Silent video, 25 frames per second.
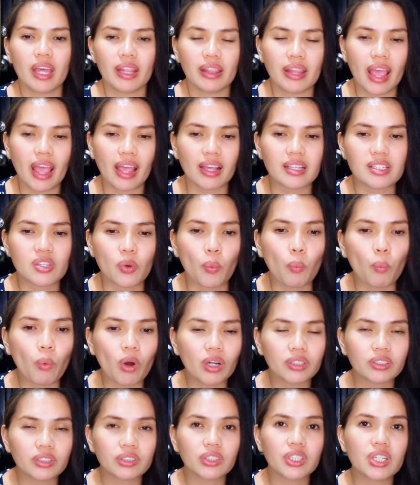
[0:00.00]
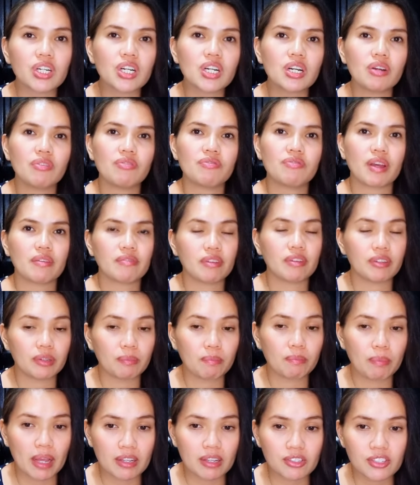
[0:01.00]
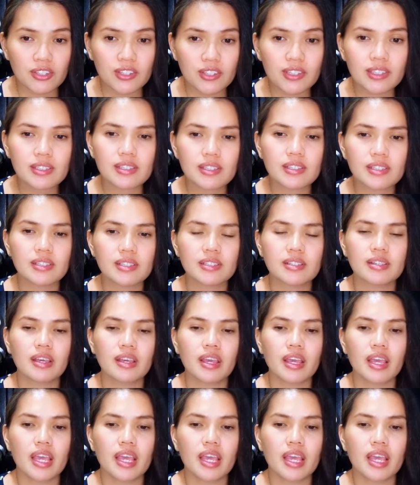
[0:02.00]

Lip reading: Next, water, 500 pesos.